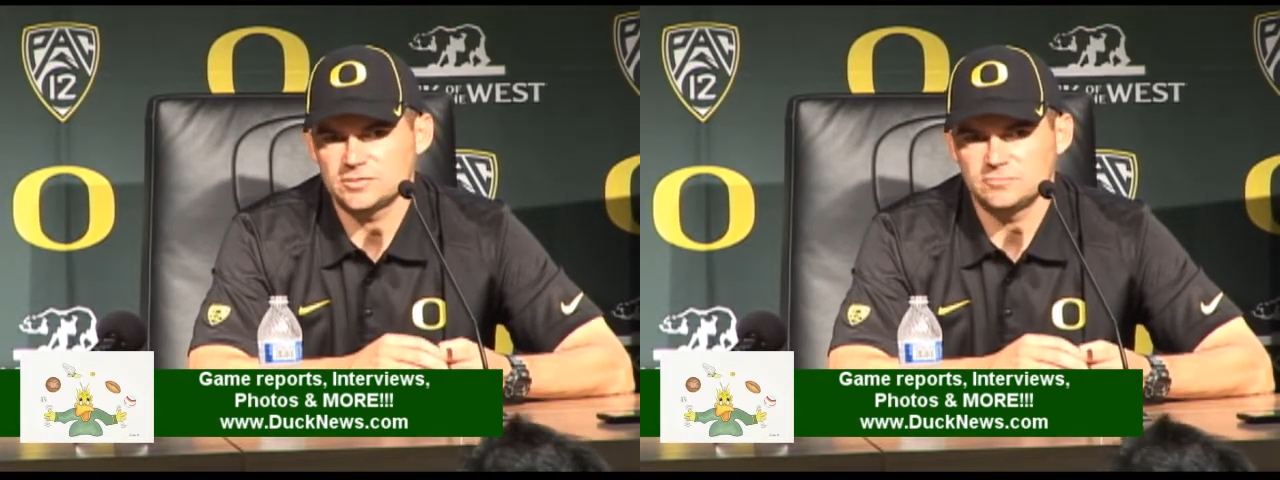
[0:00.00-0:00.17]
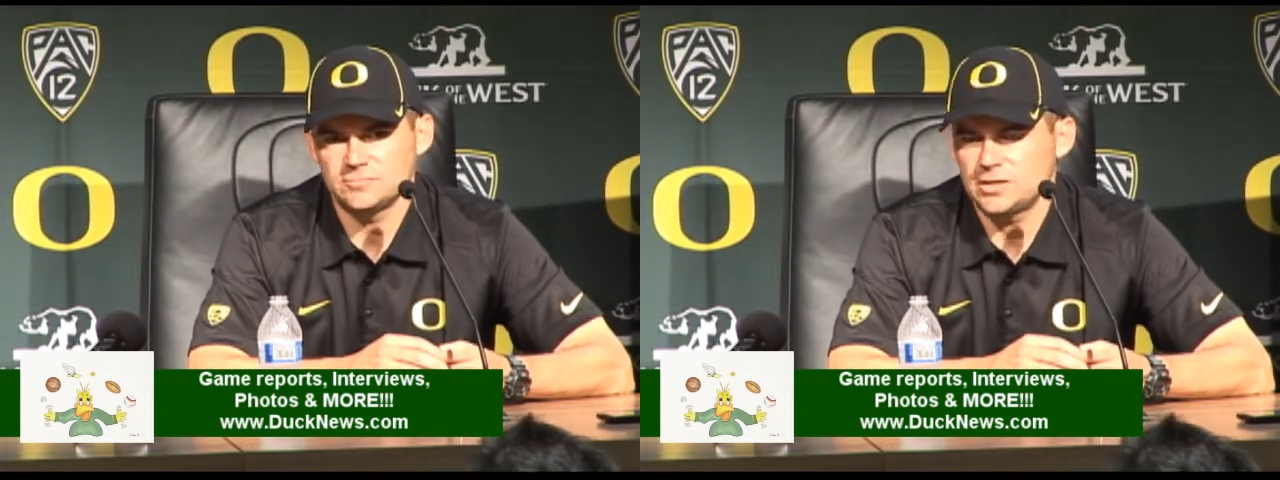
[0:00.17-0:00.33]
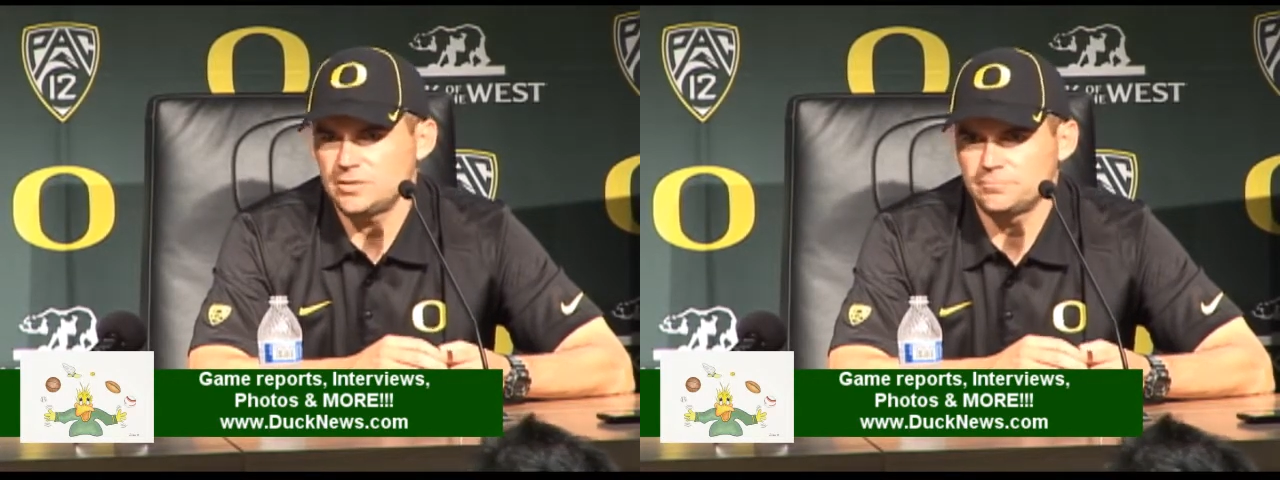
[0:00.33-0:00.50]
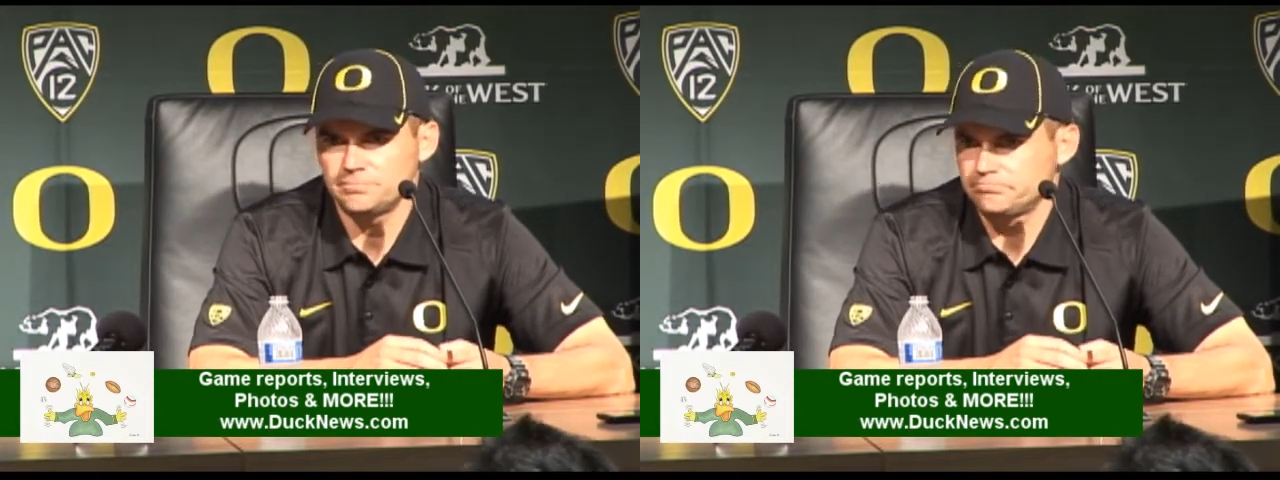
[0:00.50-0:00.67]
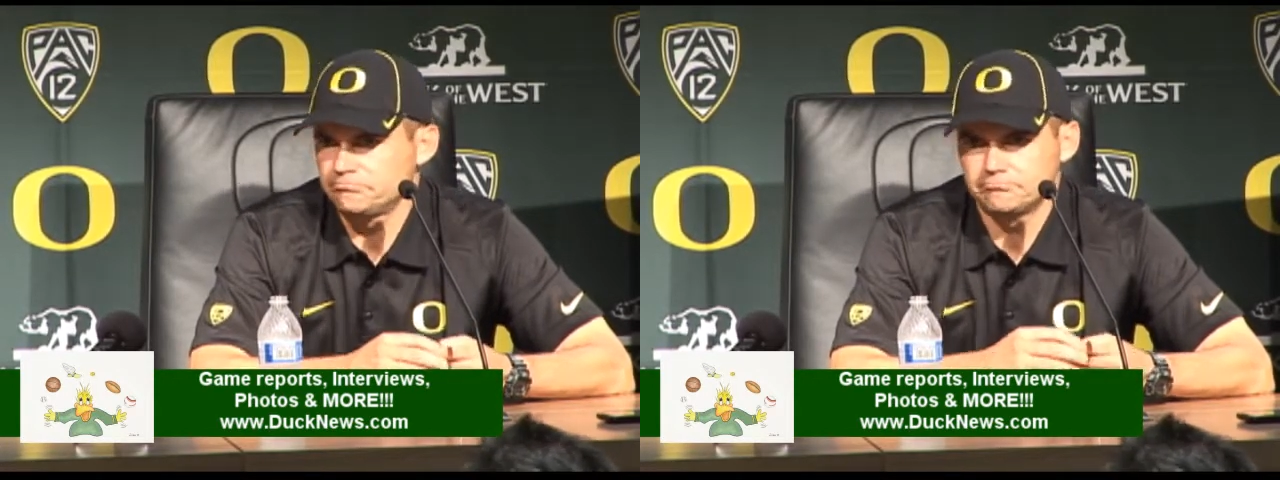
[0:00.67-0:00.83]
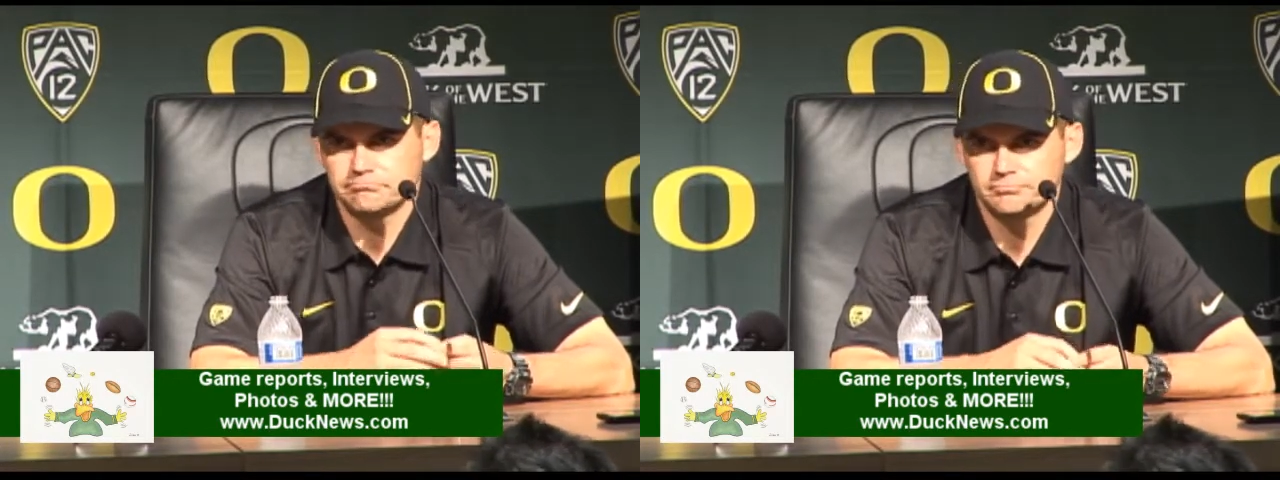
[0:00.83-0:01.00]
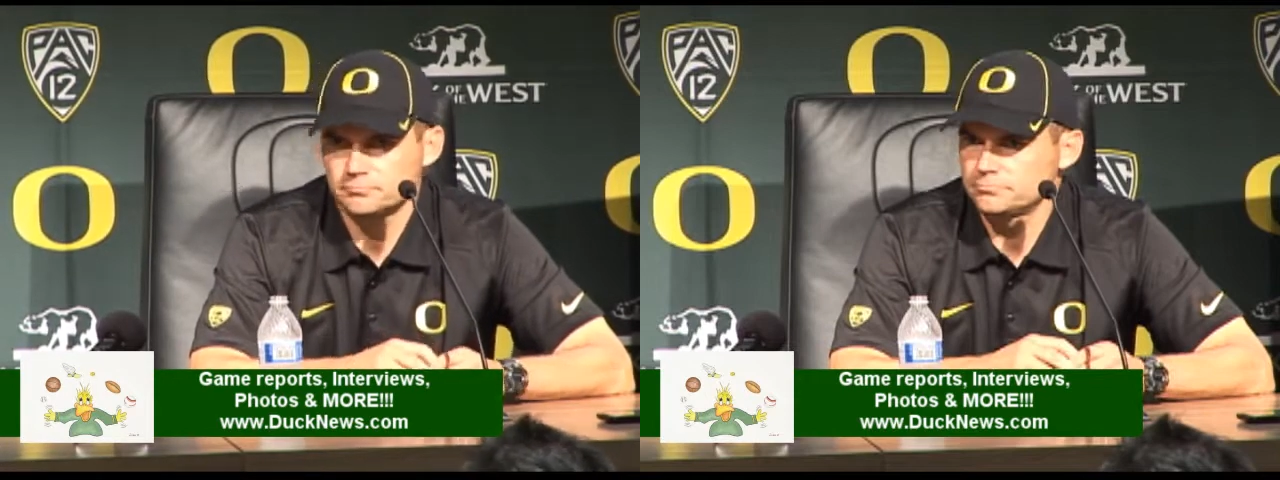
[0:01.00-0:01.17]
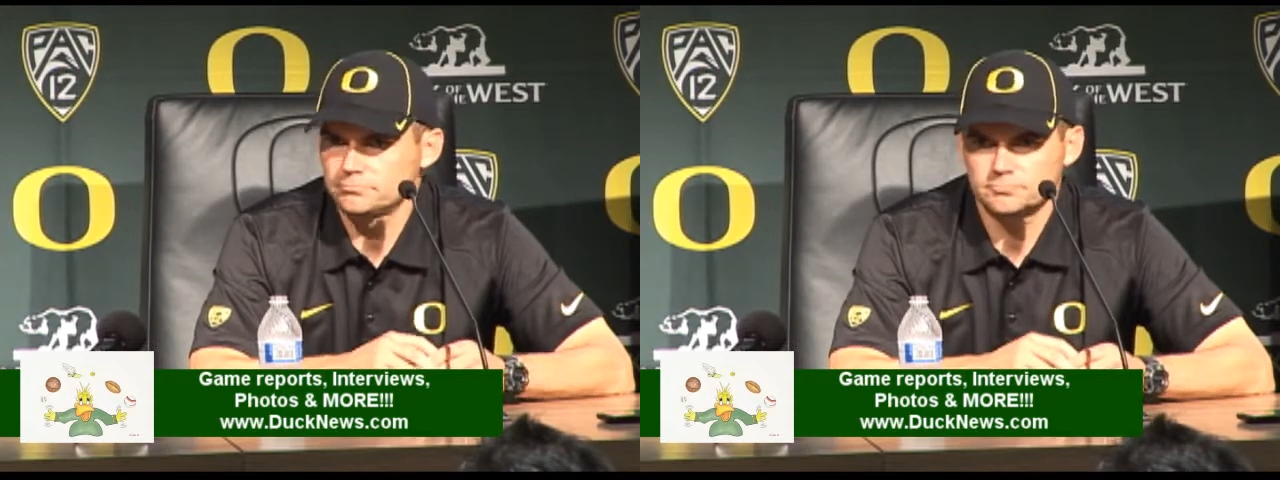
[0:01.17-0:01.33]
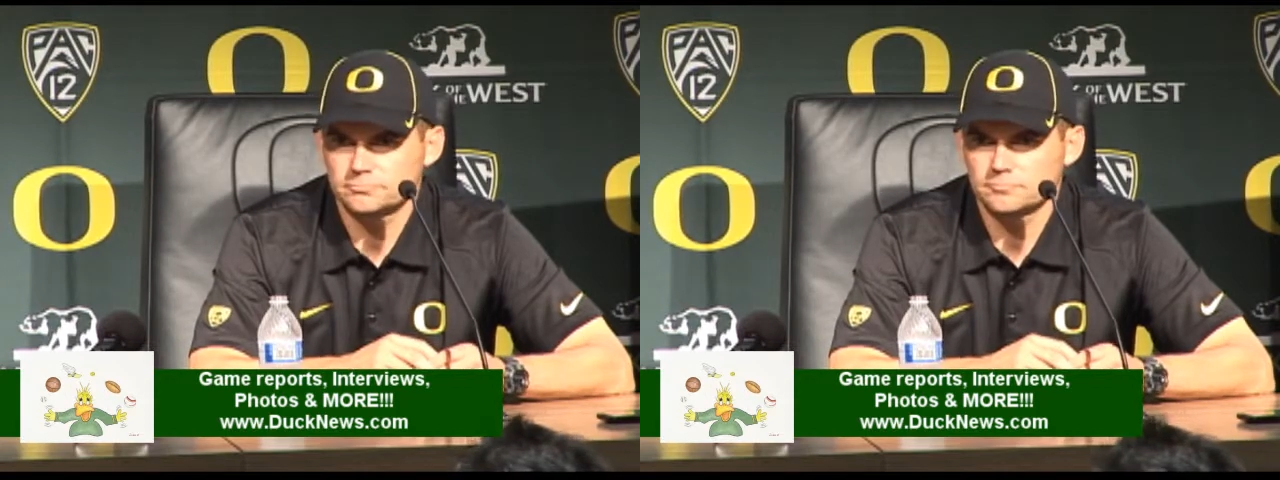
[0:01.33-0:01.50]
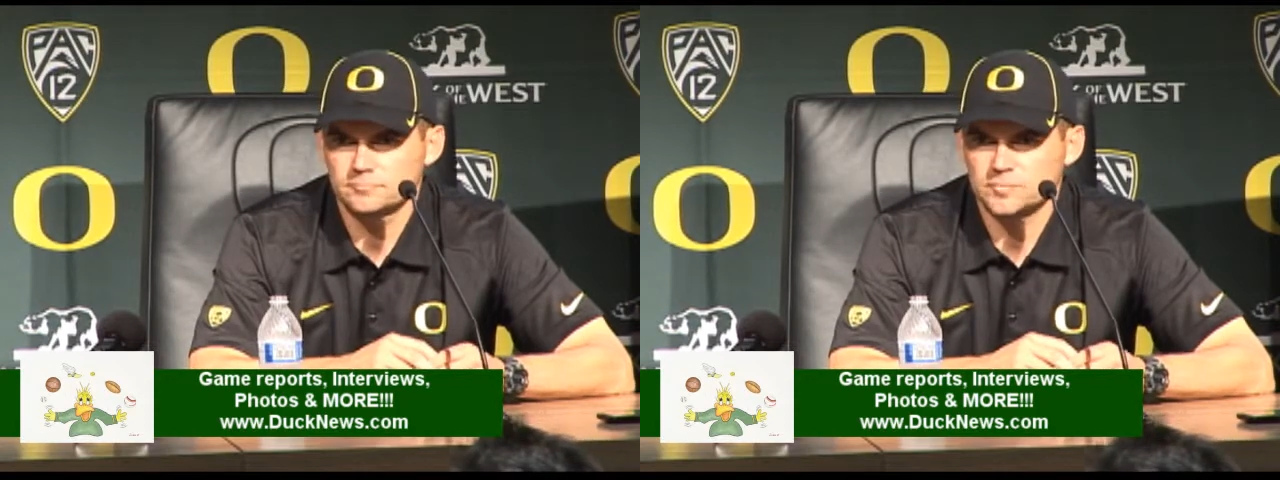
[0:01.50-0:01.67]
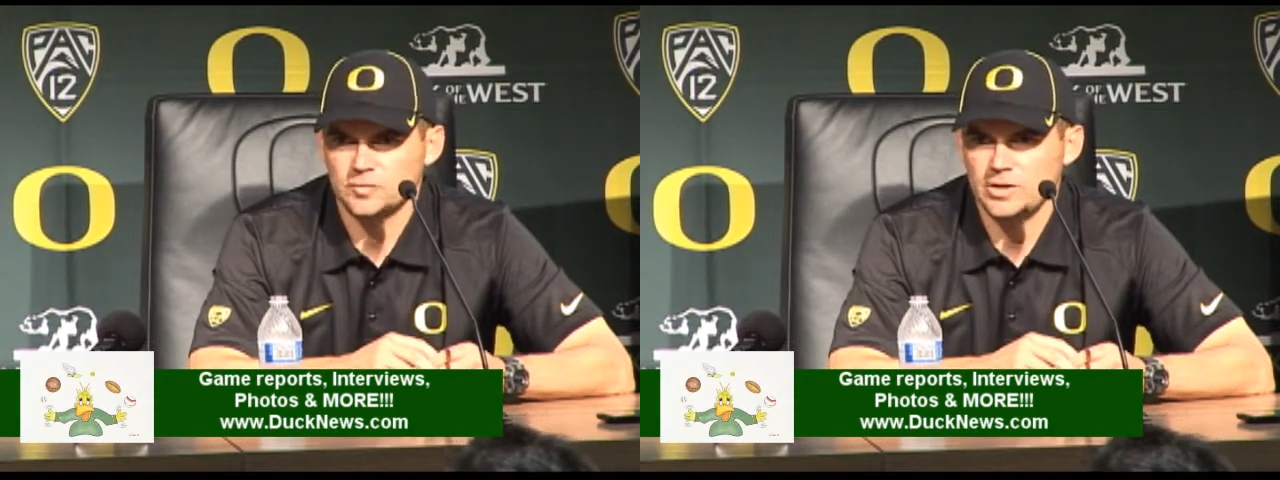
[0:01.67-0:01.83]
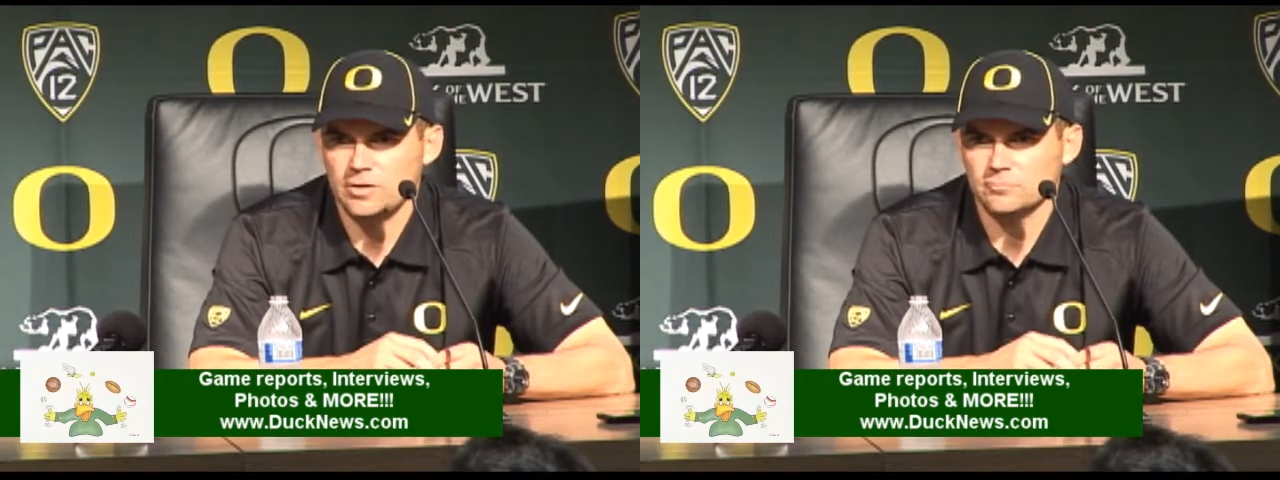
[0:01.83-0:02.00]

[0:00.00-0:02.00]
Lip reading: and turned